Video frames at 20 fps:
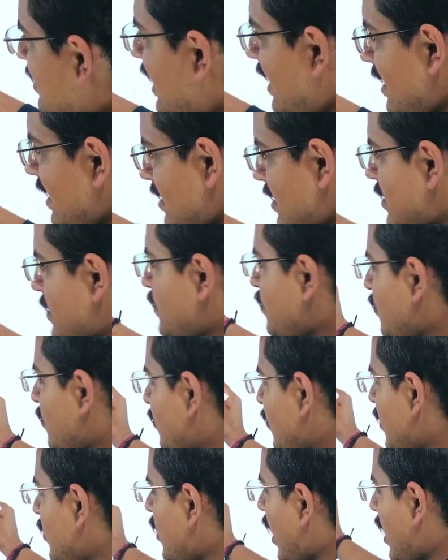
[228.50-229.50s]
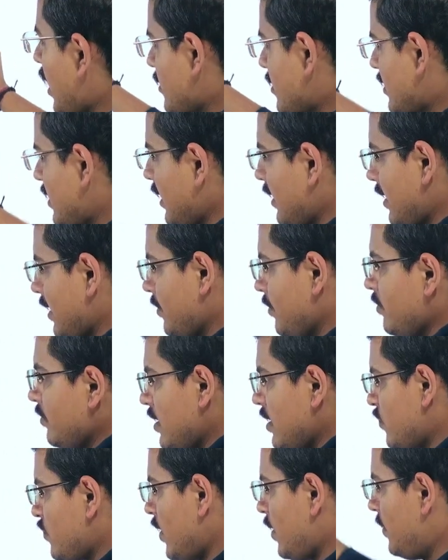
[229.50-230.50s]
case, when you're asking them,
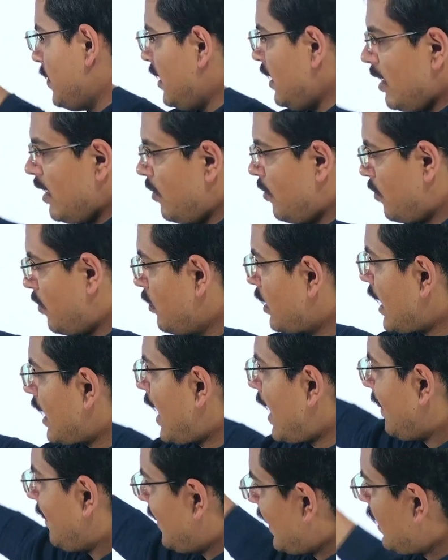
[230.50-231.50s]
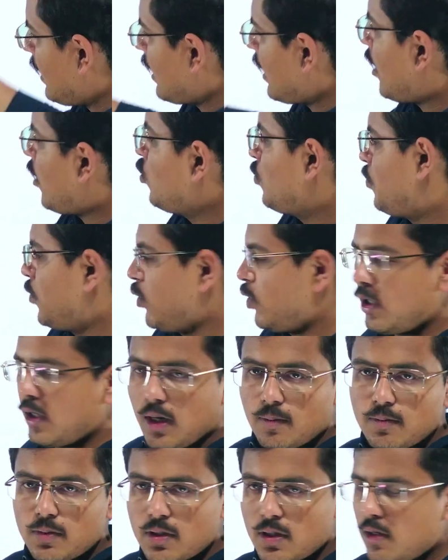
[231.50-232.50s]
this will be the input, and then output
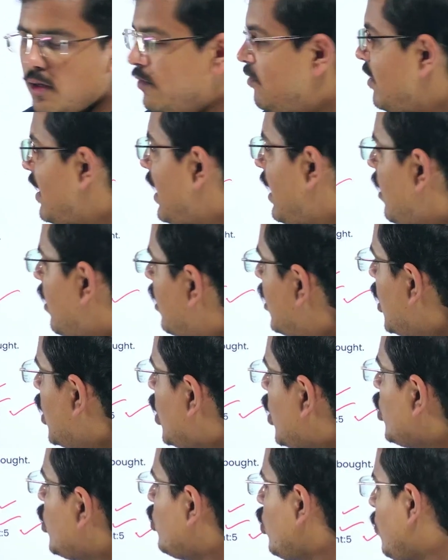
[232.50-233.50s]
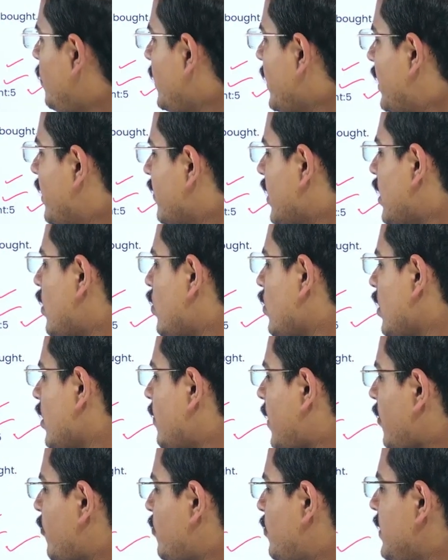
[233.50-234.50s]
comes where you'll be giving out
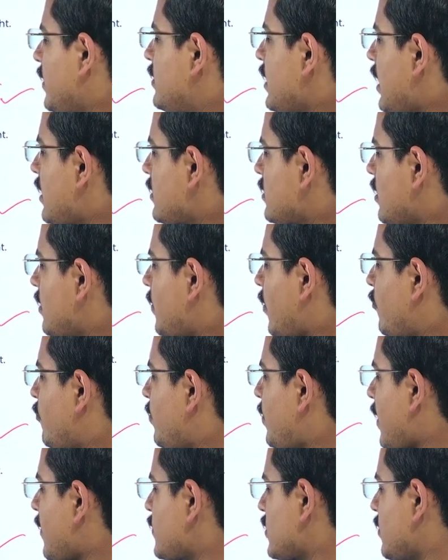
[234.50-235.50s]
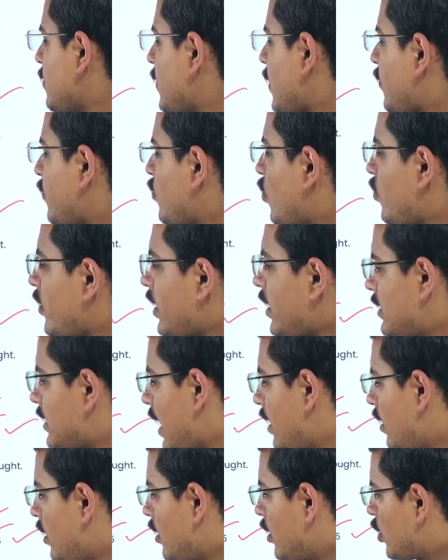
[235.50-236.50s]
number of pizzas, number of puffs, number of cold drinks
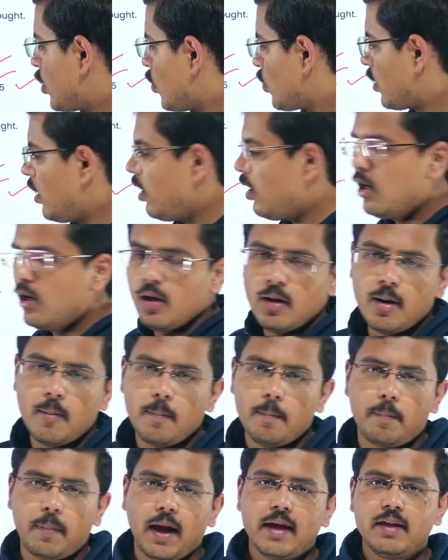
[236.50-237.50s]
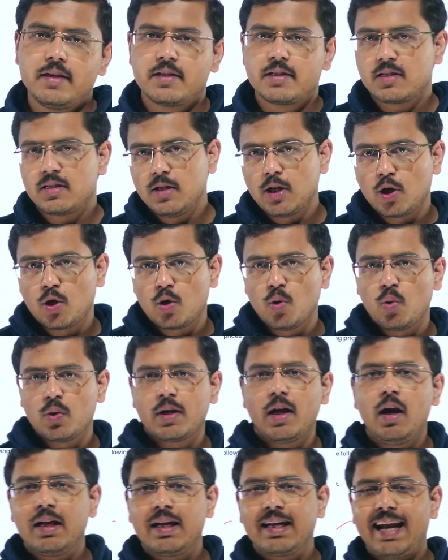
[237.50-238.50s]
and total price, the
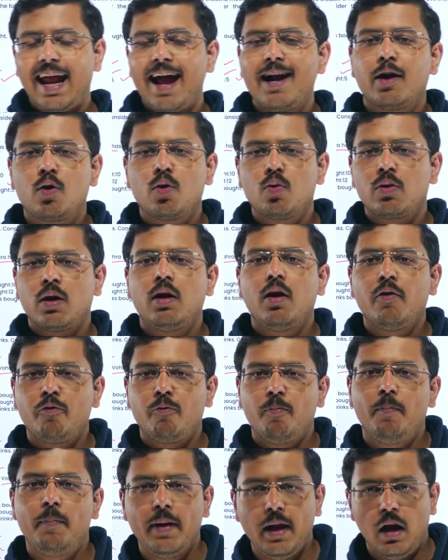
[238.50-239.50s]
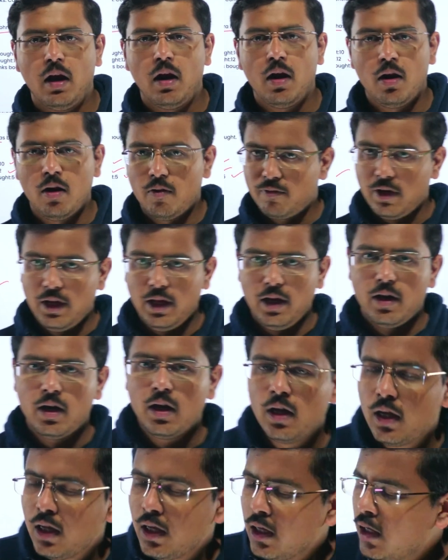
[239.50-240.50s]
total grand total of bill. Fine.
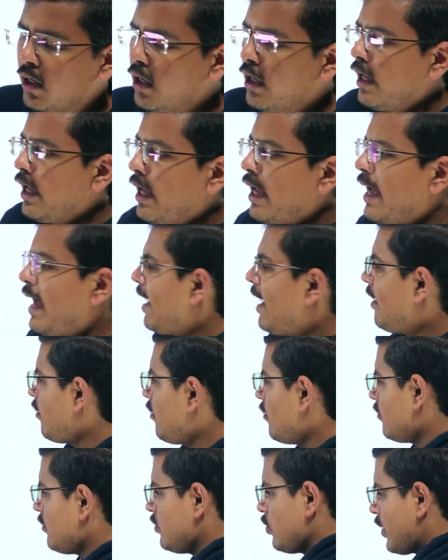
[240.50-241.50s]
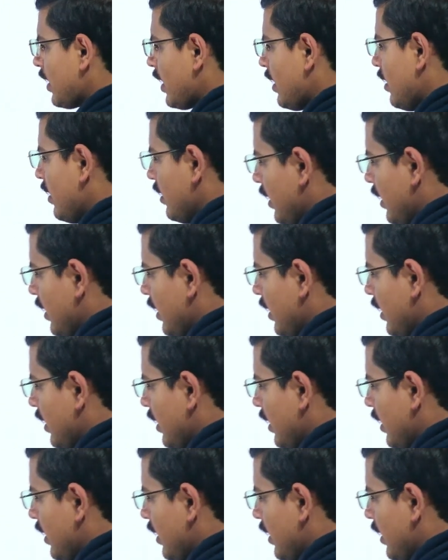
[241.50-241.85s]
Here you can